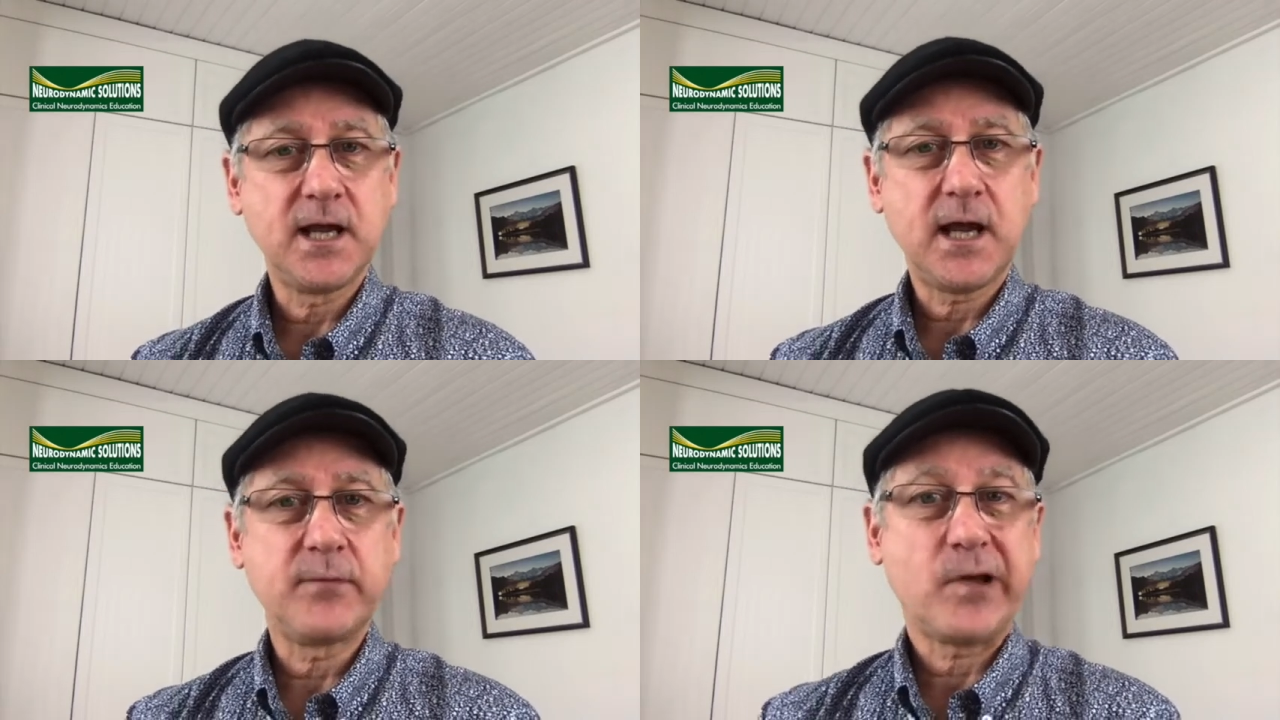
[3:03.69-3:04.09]

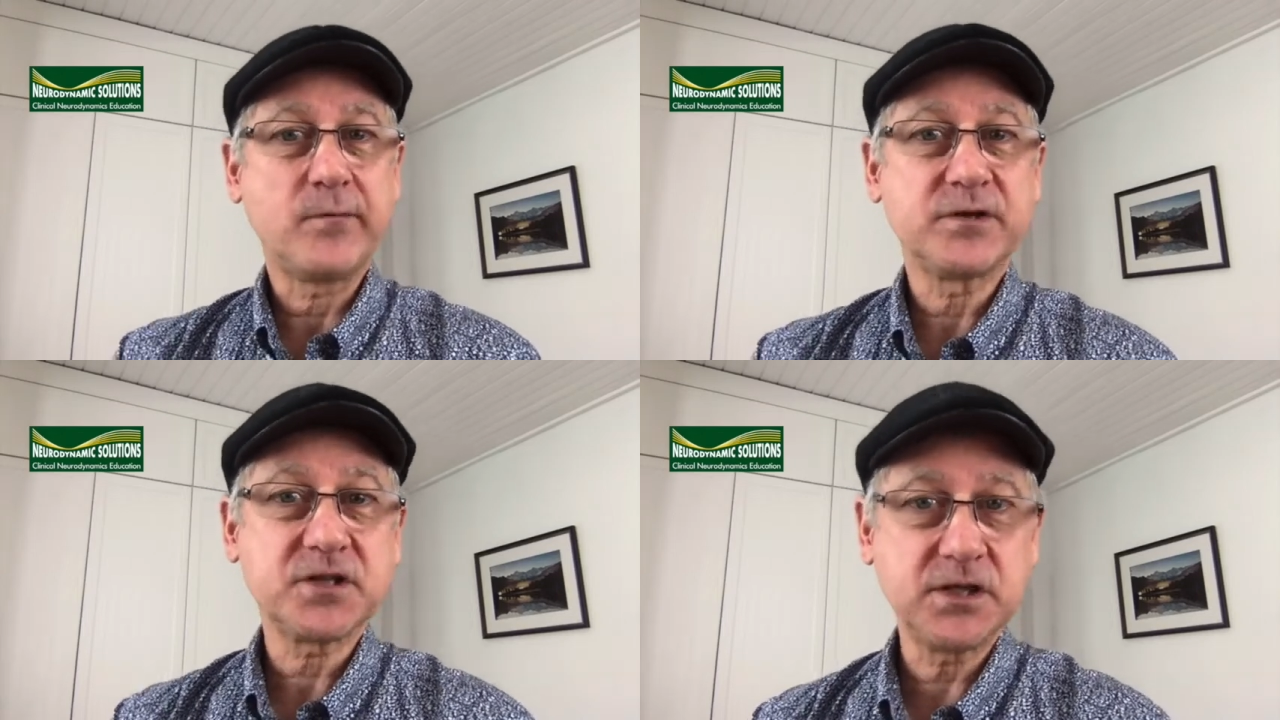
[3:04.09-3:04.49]
and
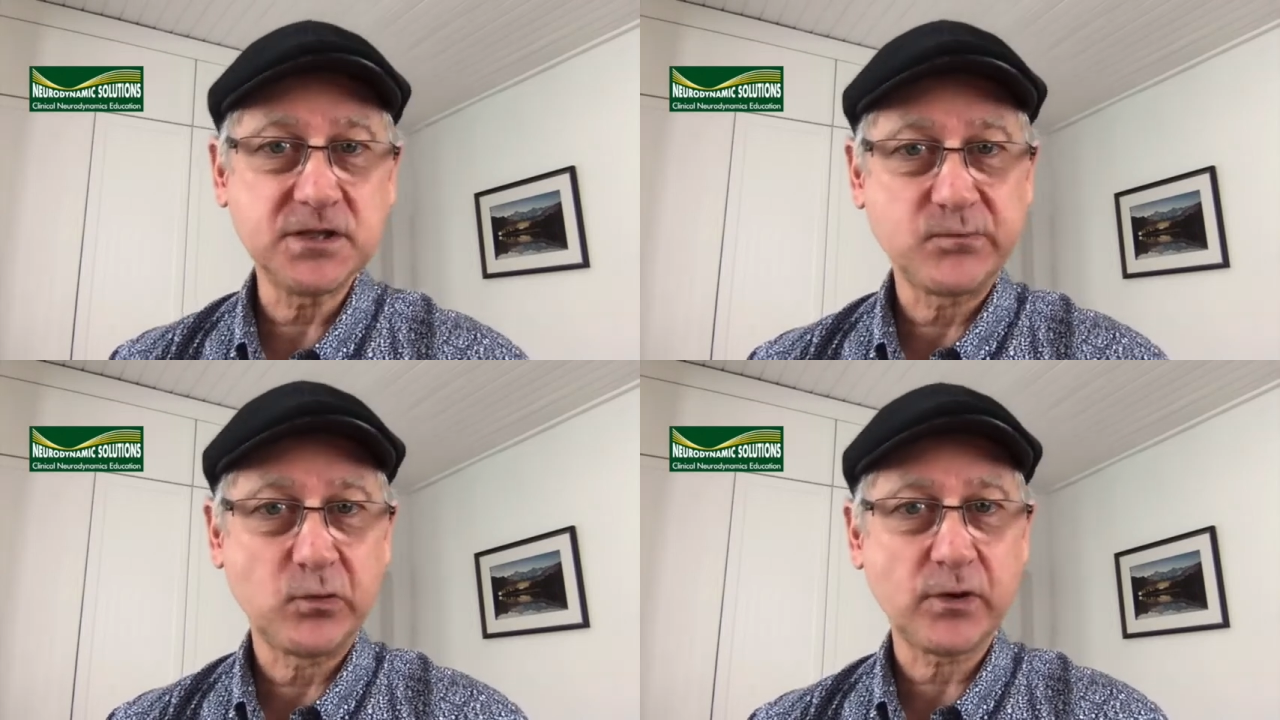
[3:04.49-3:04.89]
published
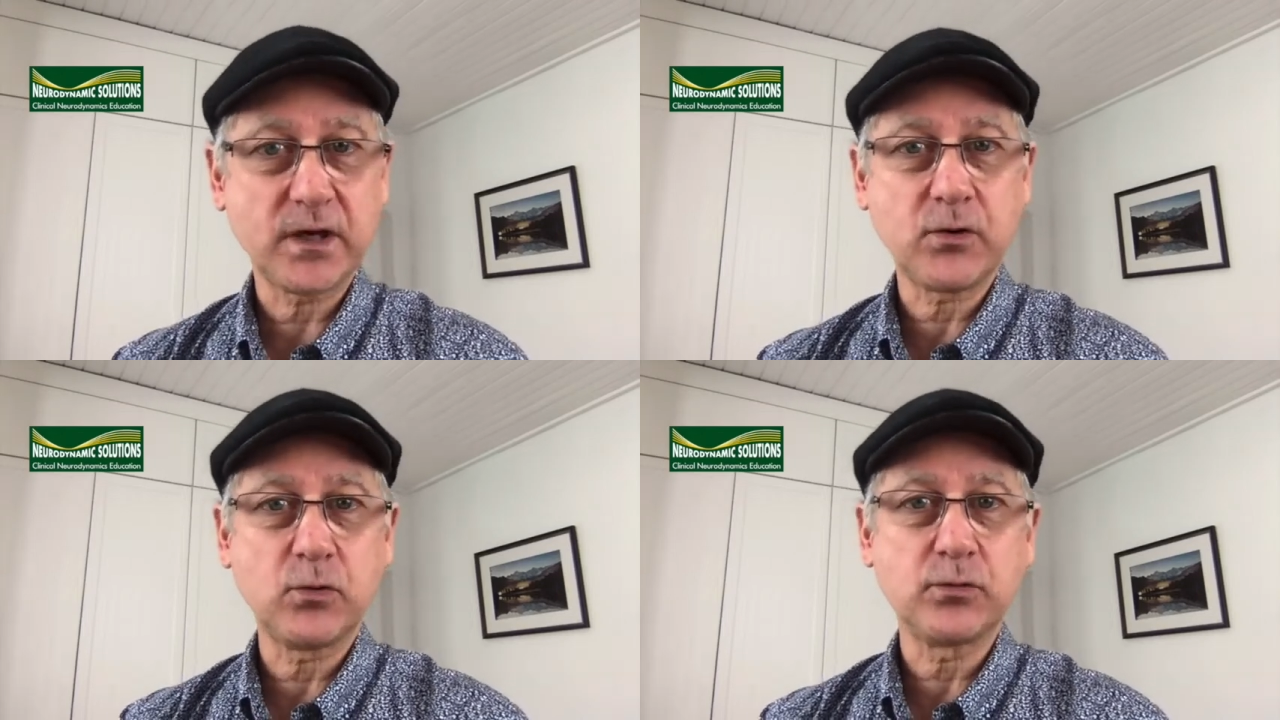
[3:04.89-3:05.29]
his book
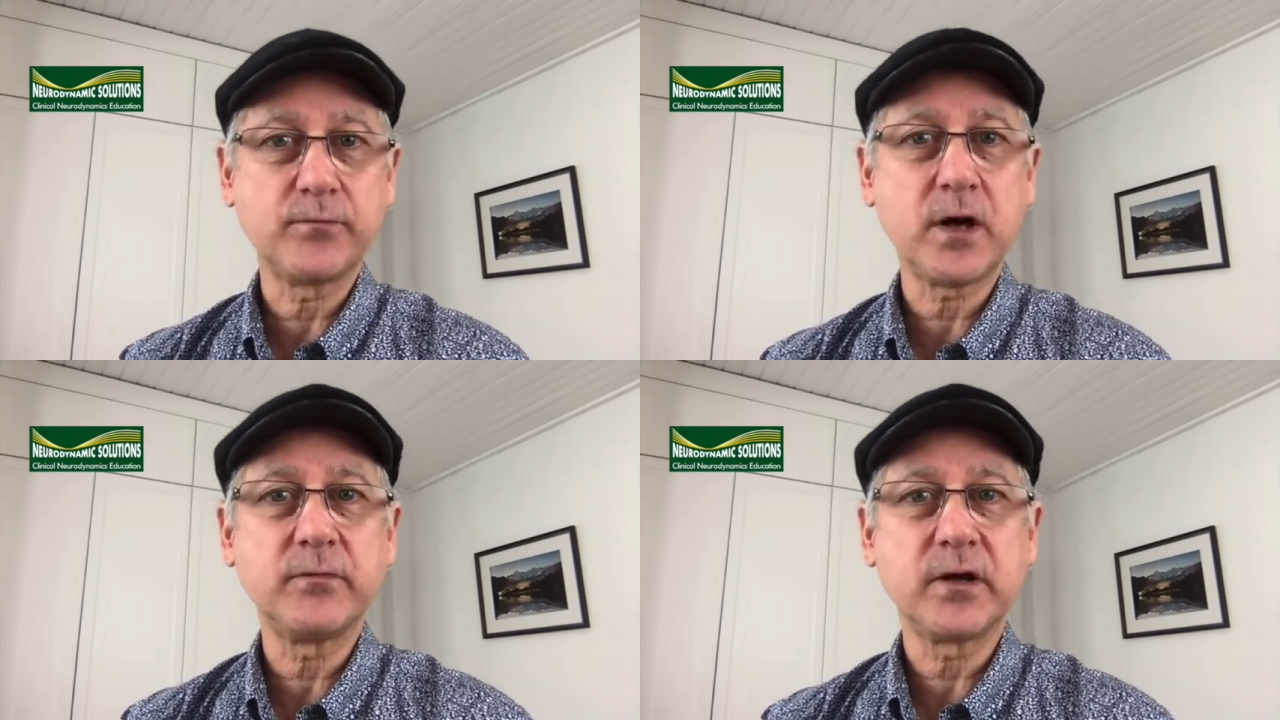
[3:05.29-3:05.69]
called
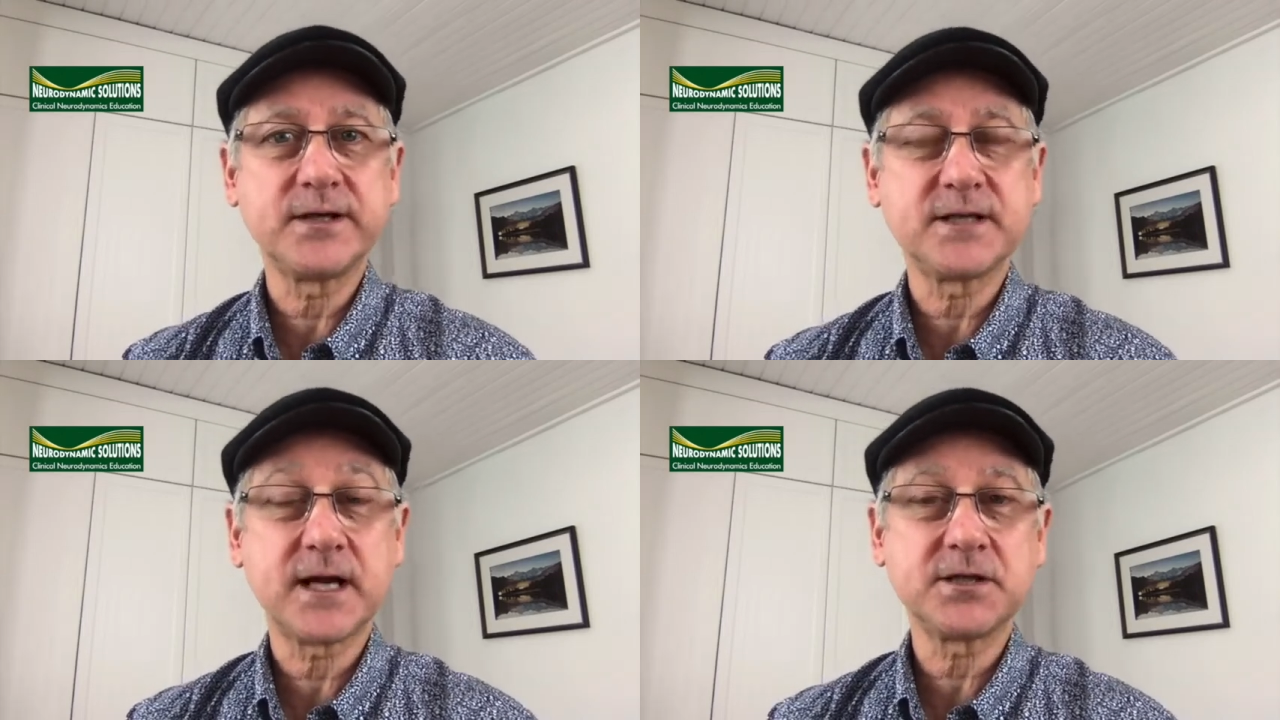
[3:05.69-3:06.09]

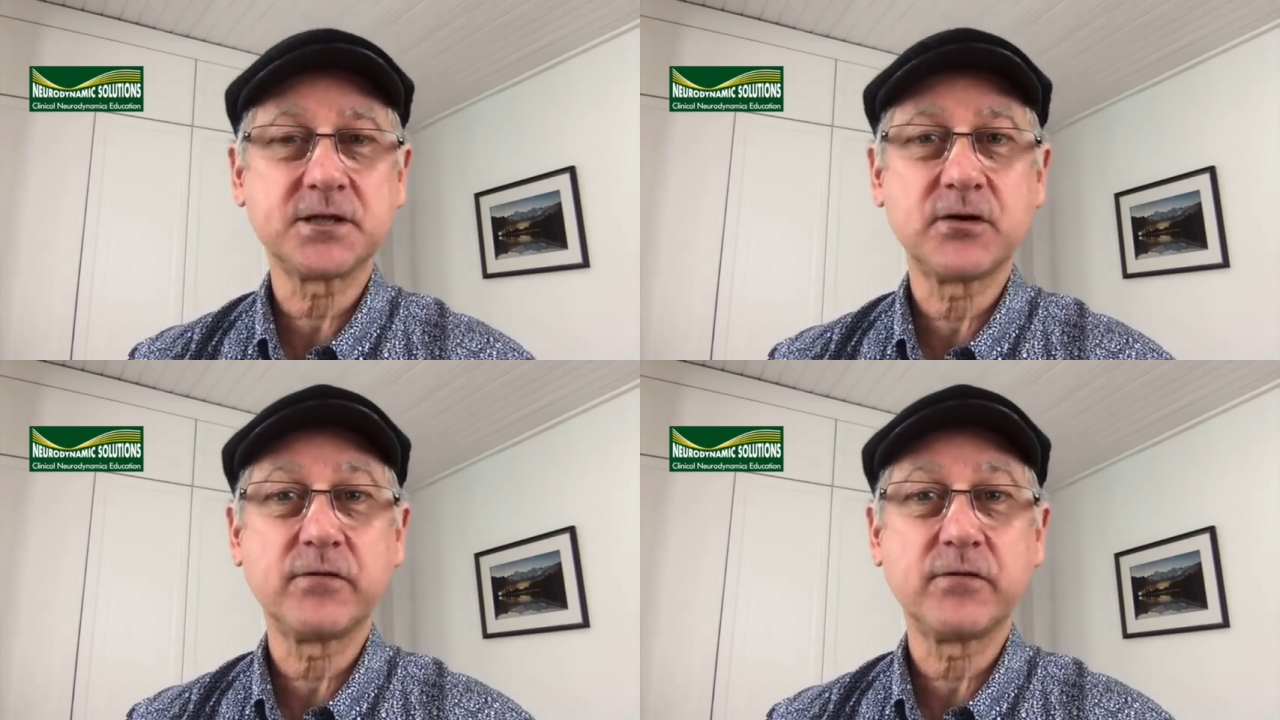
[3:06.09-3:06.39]
Mobilization